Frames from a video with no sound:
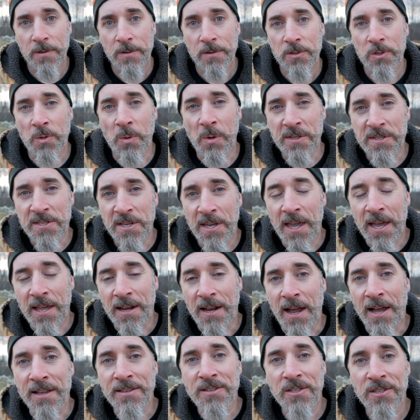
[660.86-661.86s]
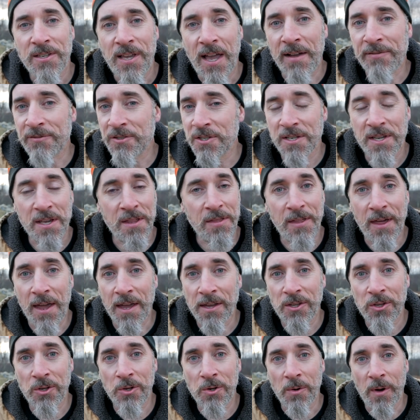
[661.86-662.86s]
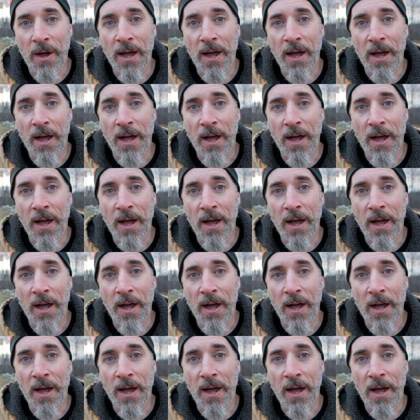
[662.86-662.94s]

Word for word: So, once again, I just have to say thank you.